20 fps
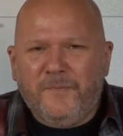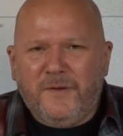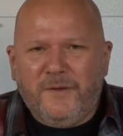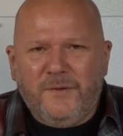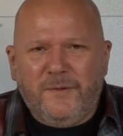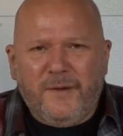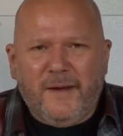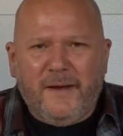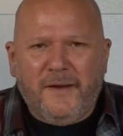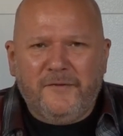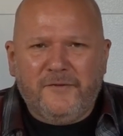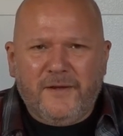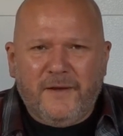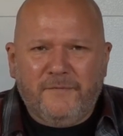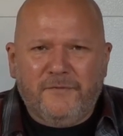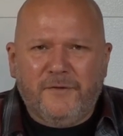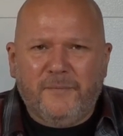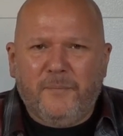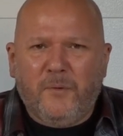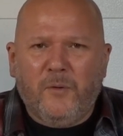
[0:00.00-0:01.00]
You guys
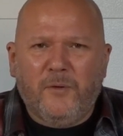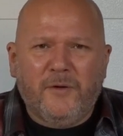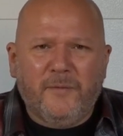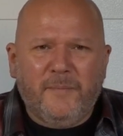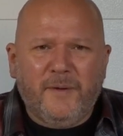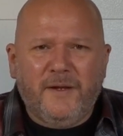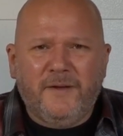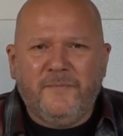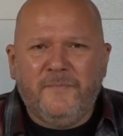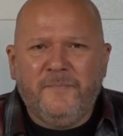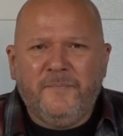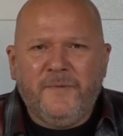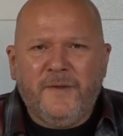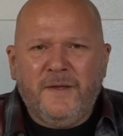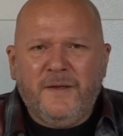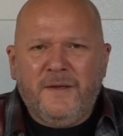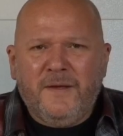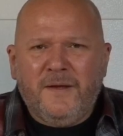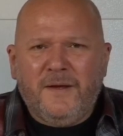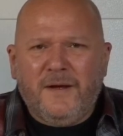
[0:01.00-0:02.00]
have supported me
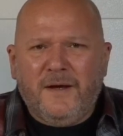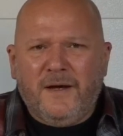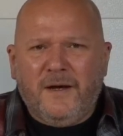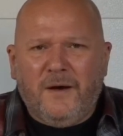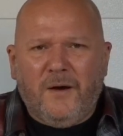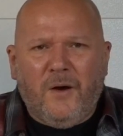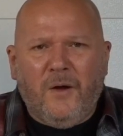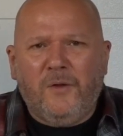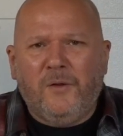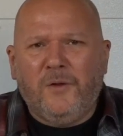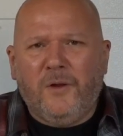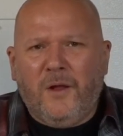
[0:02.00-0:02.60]
all